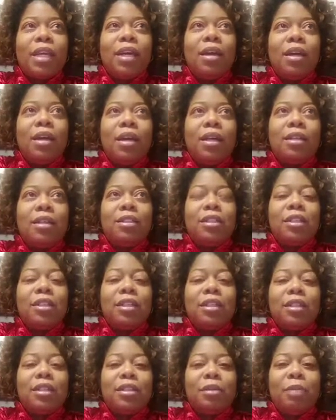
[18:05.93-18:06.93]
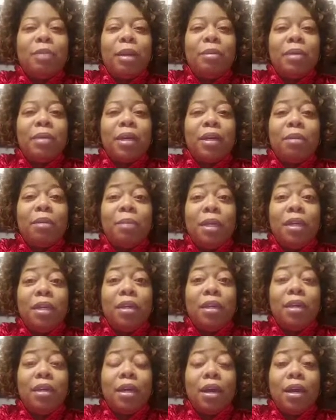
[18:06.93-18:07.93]
Is your baby gonna
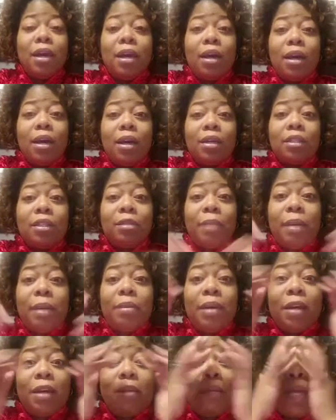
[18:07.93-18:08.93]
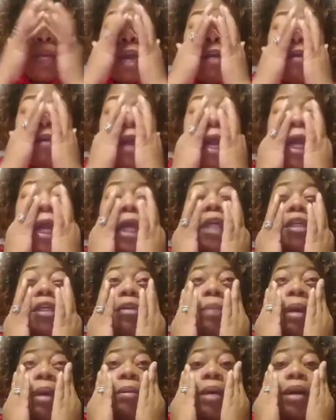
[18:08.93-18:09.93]
be all right? Is your
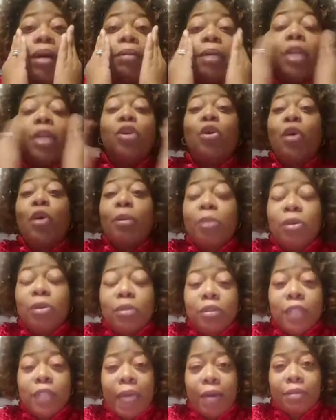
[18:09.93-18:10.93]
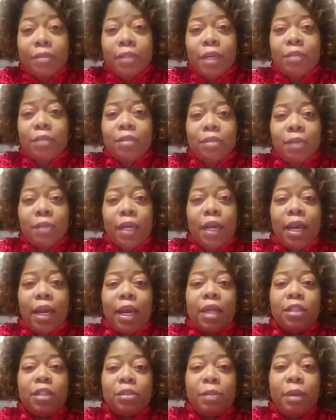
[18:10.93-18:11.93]
baby gonna be normal? That was what I got.
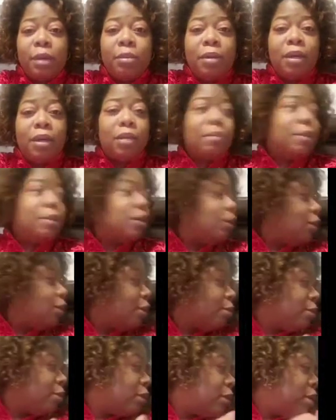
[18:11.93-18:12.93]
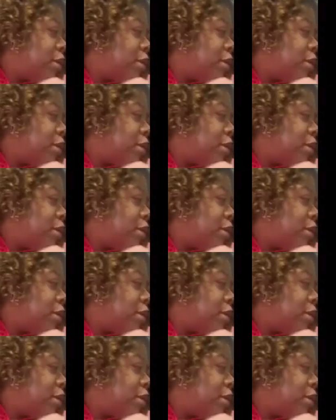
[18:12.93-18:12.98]
Is your baby gonna be normal?